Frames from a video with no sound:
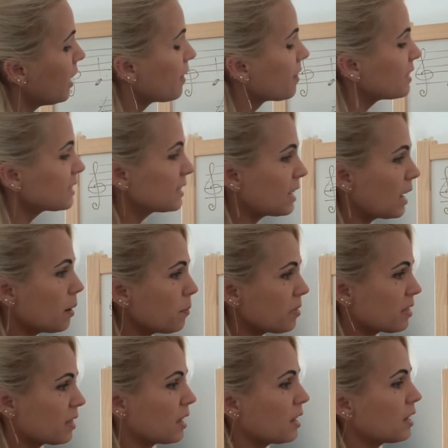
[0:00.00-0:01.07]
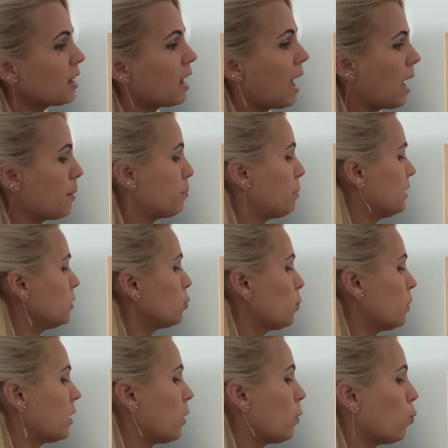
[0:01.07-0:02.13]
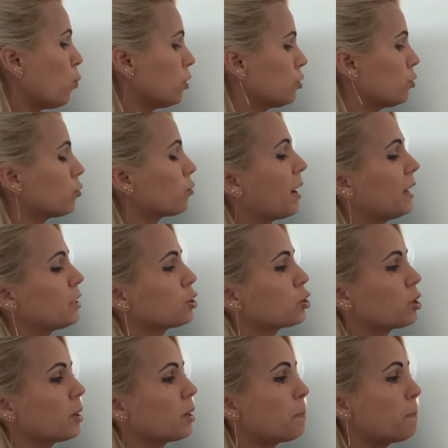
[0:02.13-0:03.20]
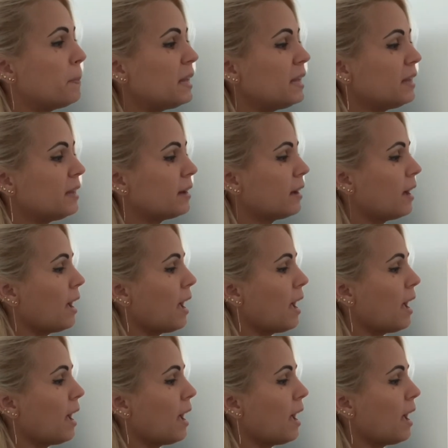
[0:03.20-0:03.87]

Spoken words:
The same thing happens when I want to write B.